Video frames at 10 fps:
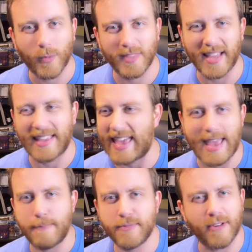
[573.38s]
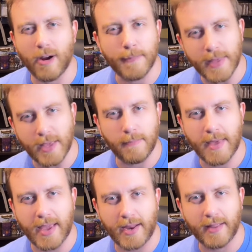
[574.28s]
that games are being
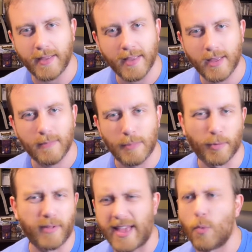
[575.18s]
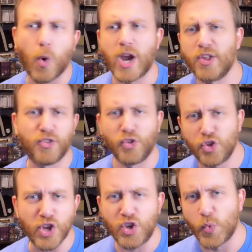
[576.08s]
made. People are like, why does this
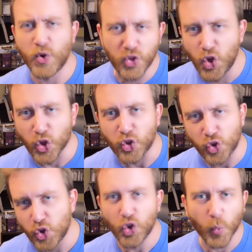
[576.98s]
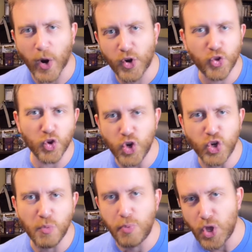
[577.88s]
need to exist? Why does it
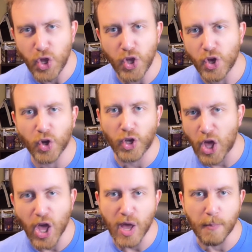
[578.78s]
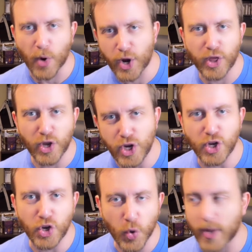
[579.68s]
need to be a game? Why do they need
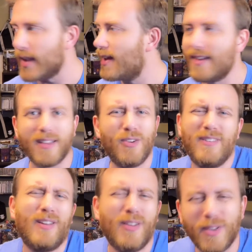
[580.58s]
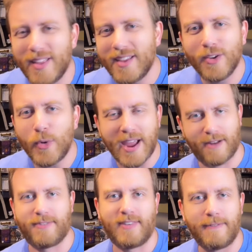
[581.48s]
to do it? Who
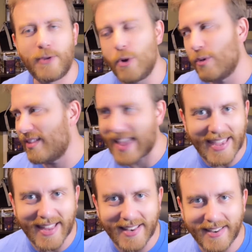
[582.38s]
cares? If you don't like it,